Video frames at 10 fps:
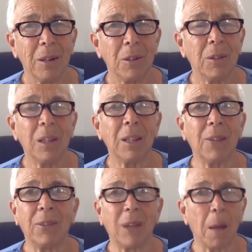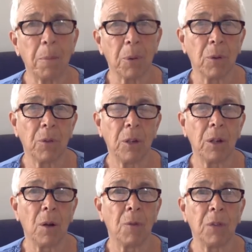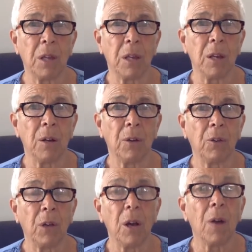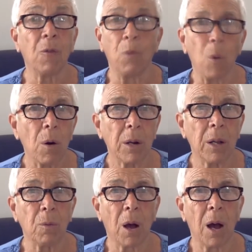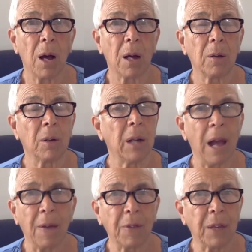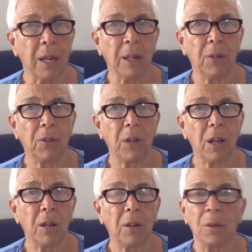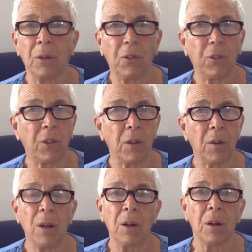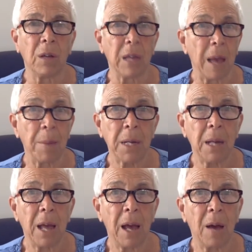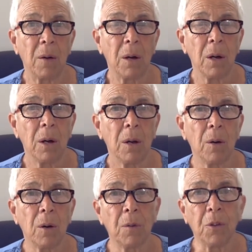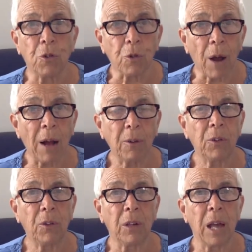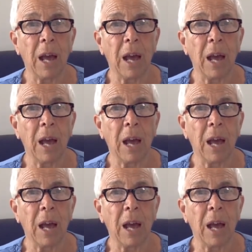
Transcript: Do you think they stopped birthing over the years of war in Iraq or in Afghanistan or in Syria or Yemen now or in the droughts in